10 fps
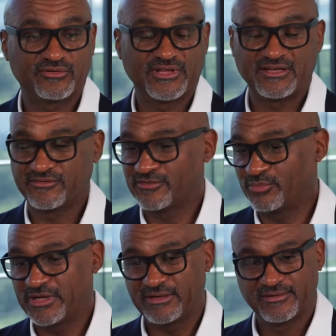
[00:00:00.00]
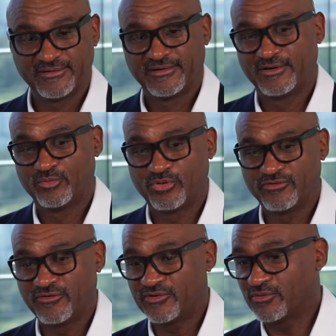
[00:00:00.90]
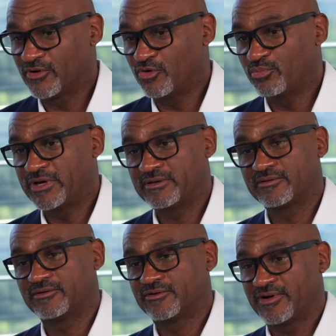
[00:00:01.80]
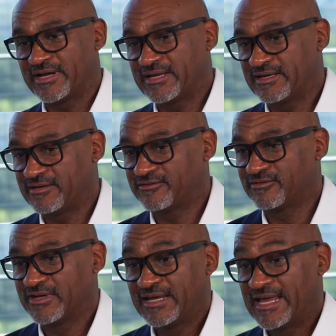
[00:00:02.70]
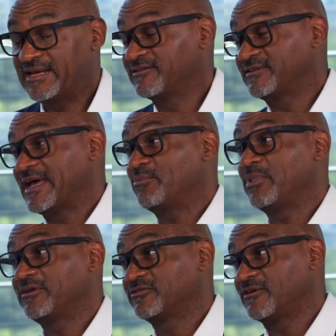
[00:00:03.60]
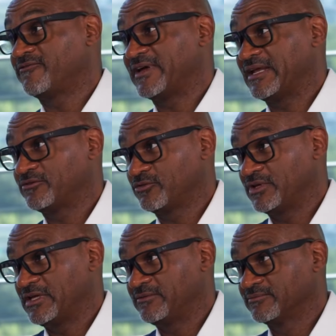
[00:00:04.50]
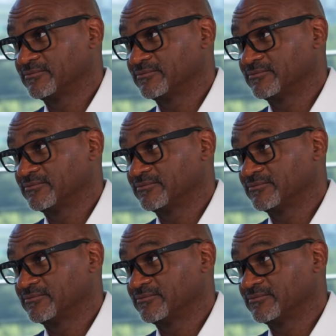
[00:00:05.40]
They submit proof of enrollment, grades, and it's not based on financial need.